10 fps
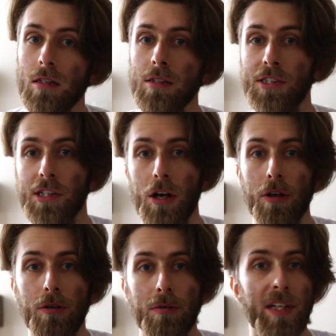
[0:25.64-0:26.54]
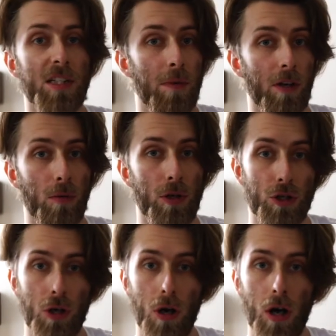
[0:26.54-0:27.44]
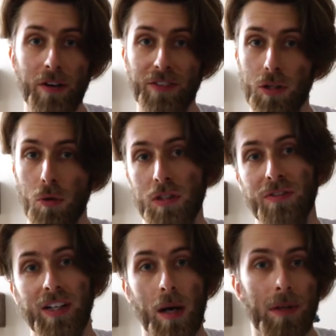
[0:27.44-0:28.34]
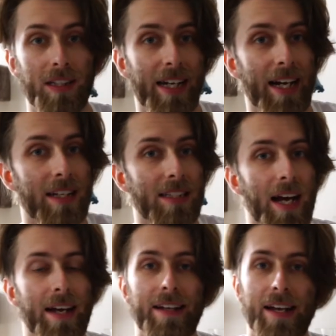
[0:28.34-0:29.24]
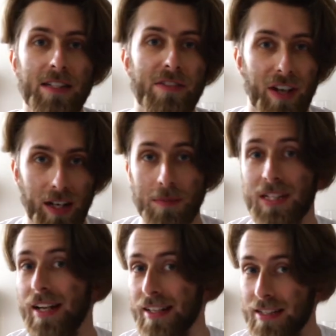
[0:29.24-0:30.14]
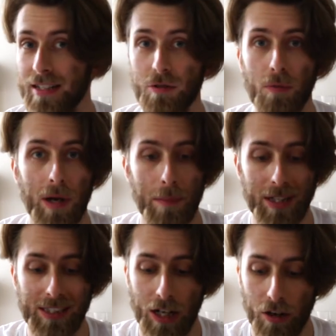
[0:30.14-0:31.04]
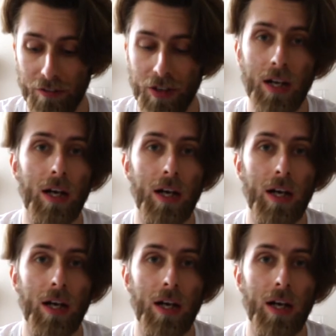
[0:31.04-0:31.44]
So this book was shot over the course of a couple of days and then developed and edited all by myself.